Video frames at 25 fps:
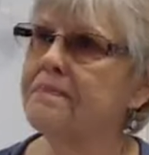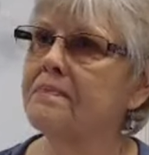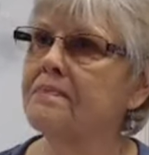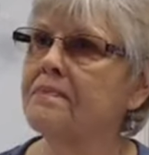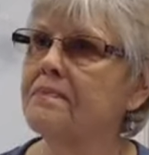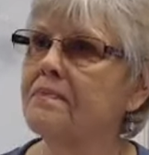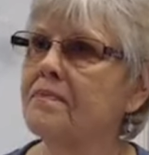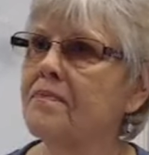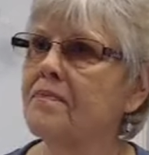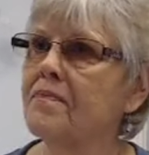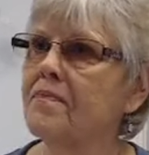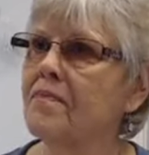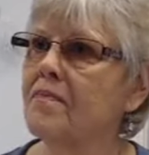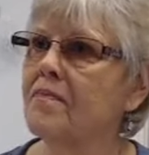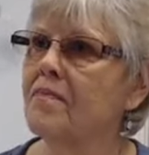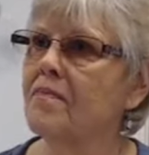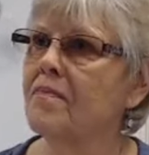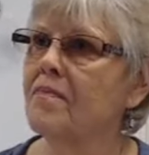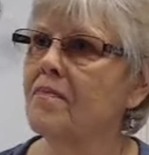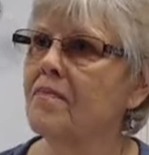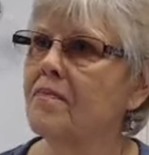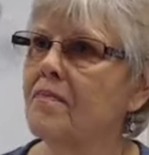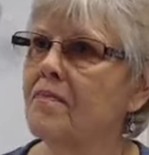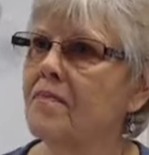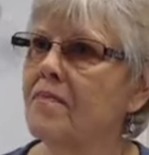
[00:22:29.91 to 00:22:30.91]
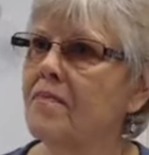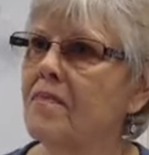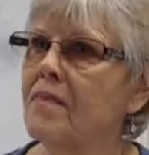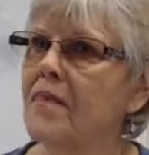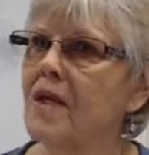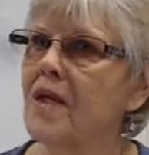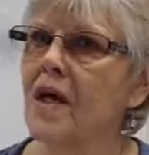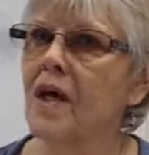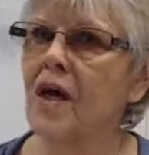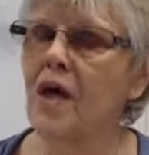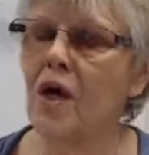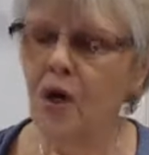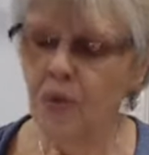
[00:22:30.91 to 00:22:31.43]
Yes.
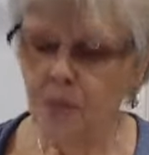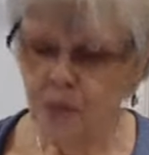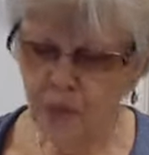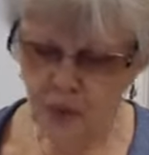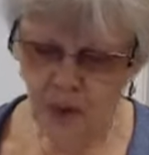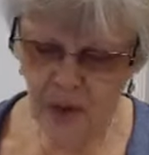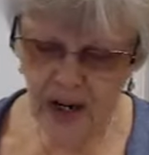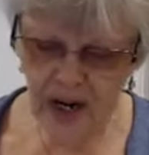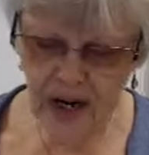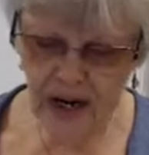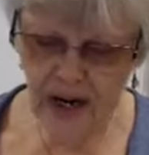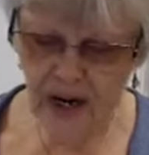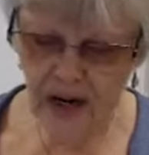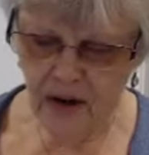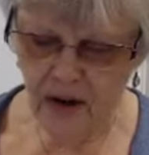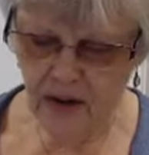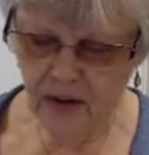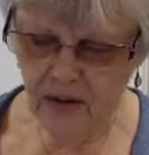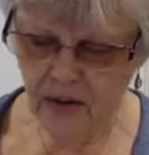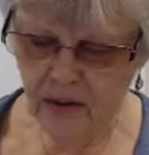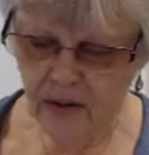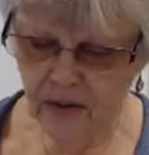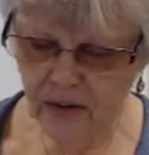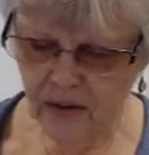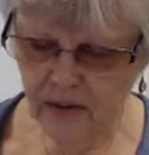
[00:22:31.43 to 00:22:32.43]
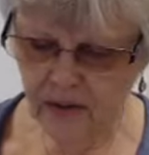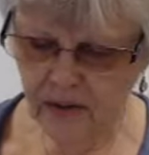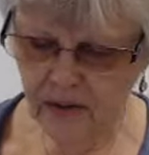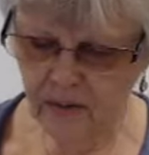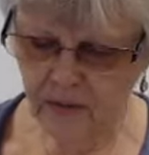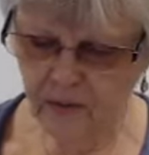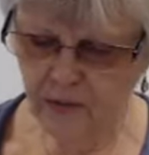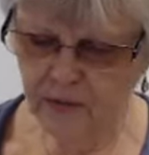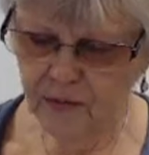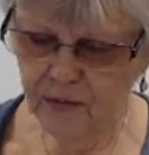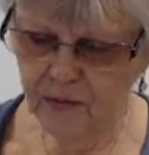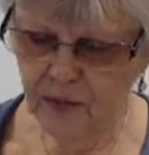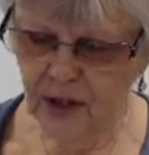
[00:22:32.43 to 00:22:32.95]
Prayer
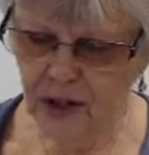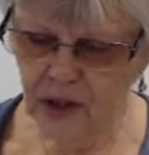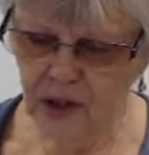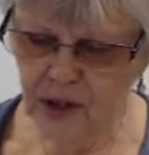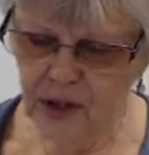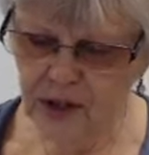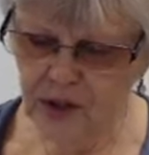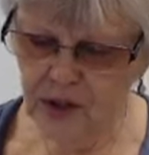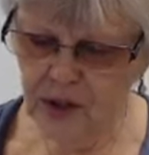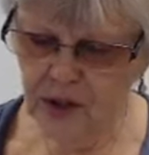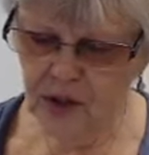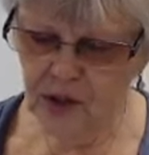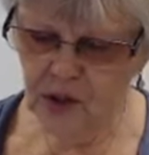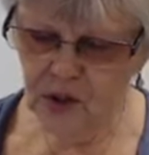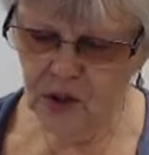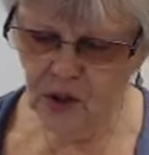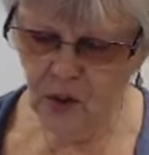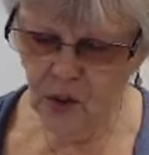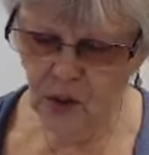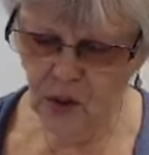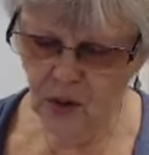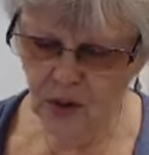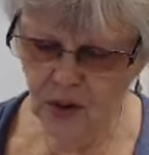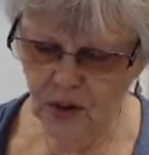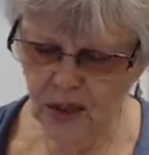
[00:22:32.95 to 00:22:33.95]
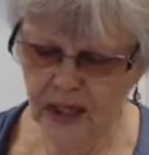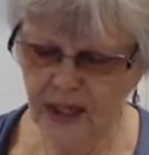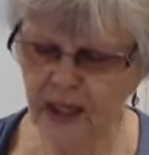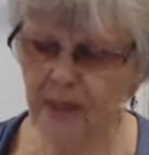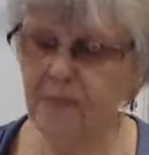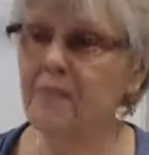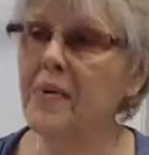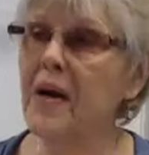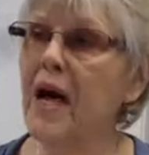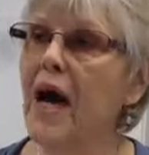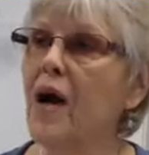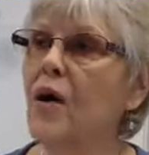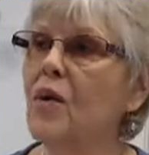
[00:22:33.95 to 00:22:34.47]
refreshes the soul and
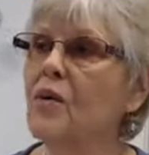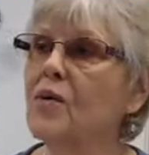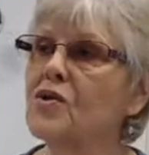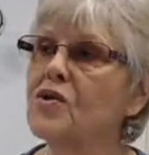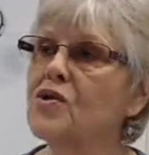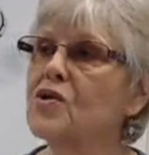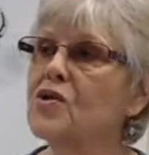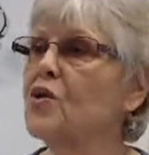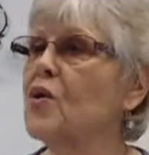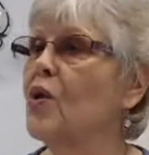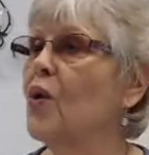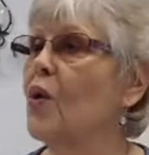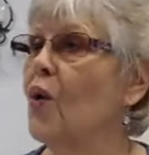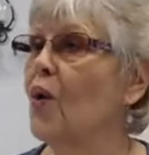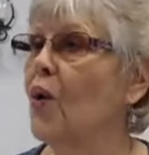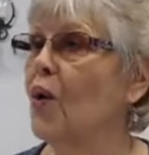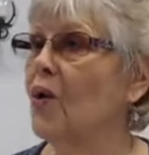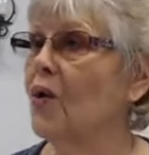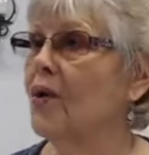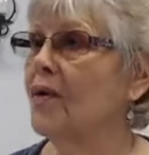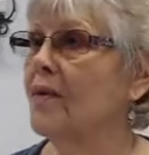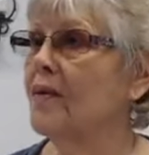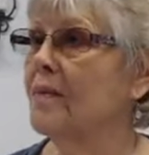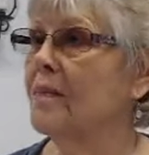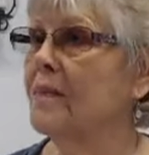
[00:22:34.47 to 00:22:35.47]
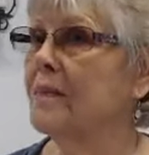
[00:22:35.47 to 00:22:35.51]
empowers a goal.